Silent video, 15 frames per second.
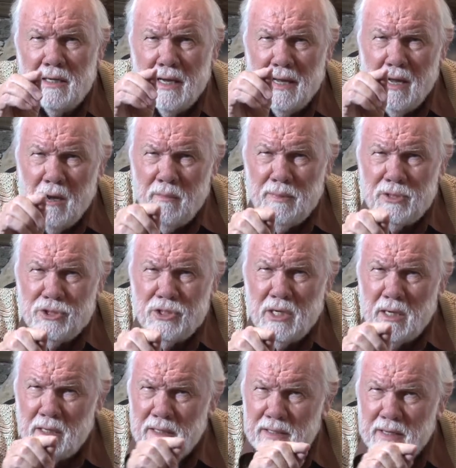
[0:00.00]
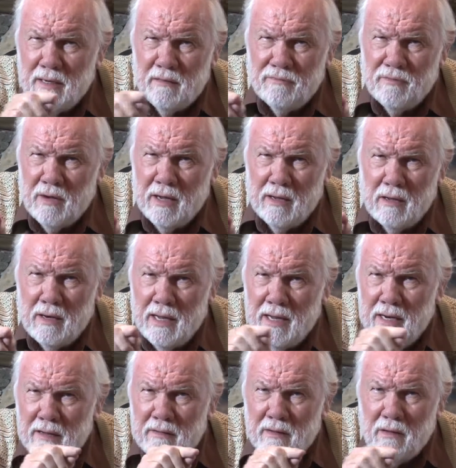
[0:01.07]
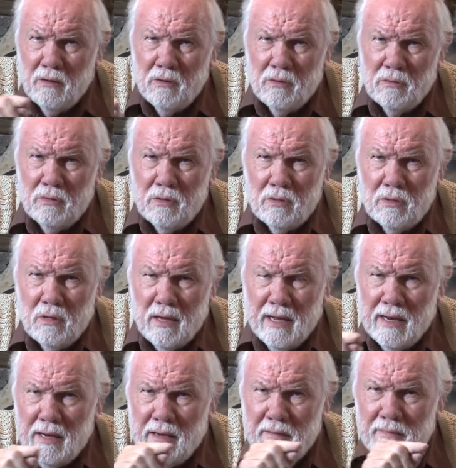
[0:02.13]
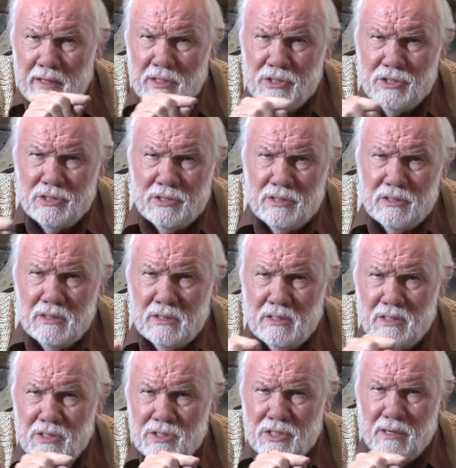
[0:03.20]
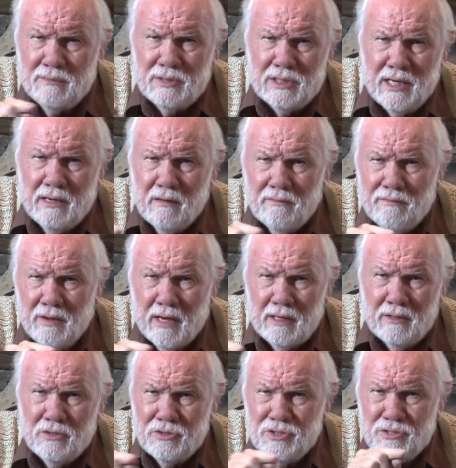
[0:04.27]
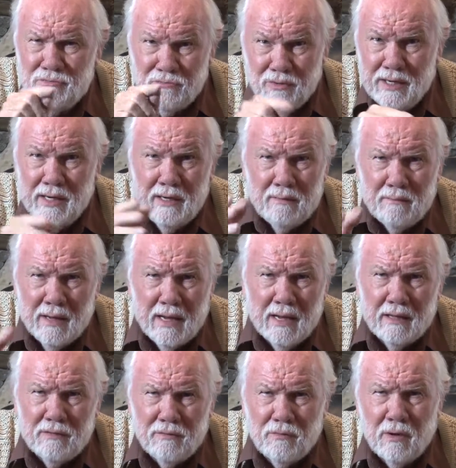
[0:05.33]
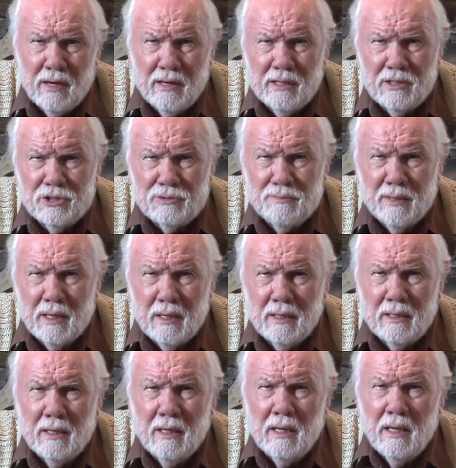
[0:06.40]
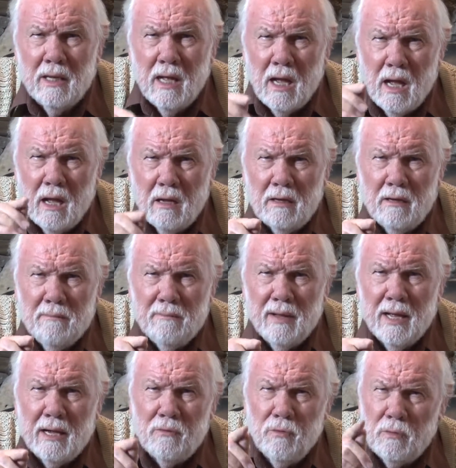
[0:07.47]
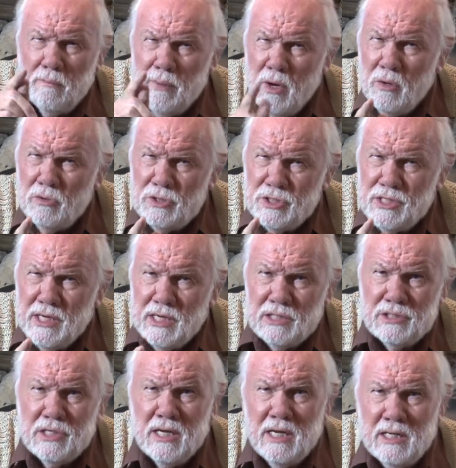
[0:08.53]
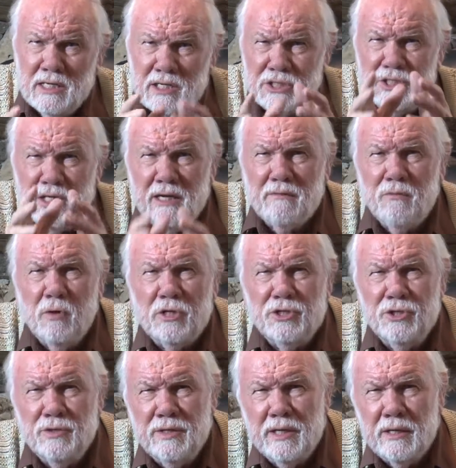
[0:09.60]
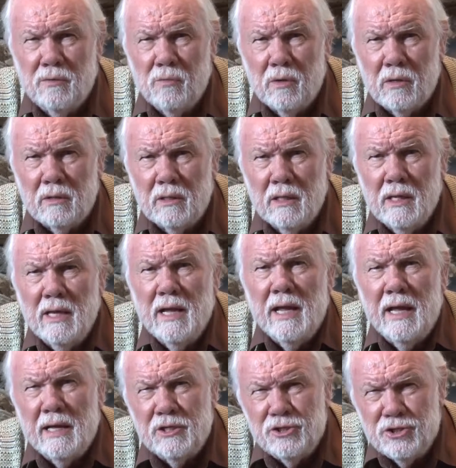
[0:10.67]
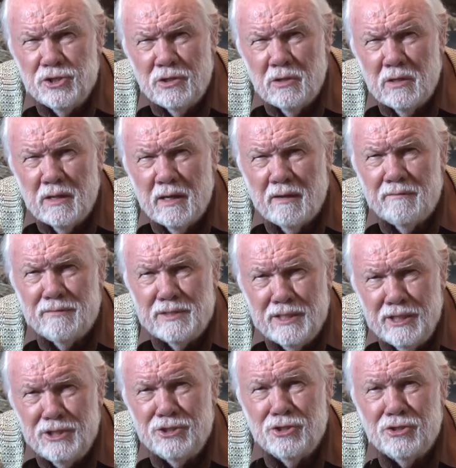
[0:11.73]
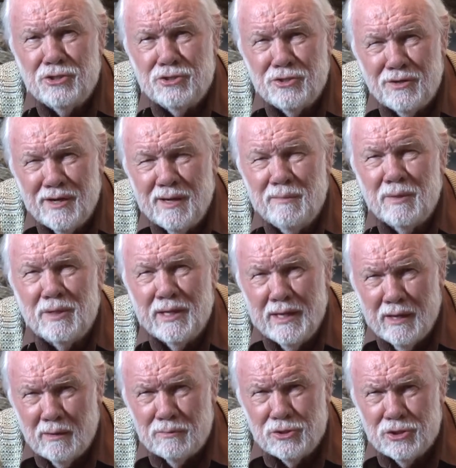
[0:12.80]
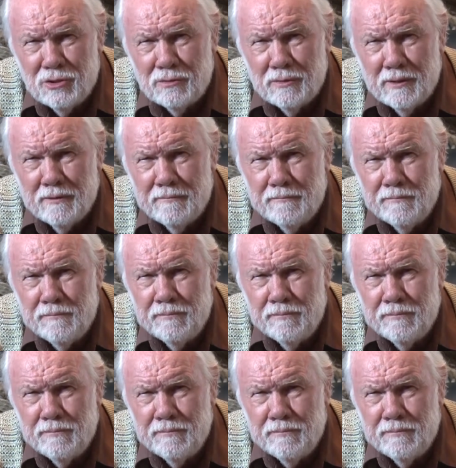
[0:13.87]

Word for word: to help a child identify out any of the low, any of these subscale factors, reading, math, writing, spelling, I'll come back, we'll post-test to see if what you did worked. And sure enough, teachers are able to help children.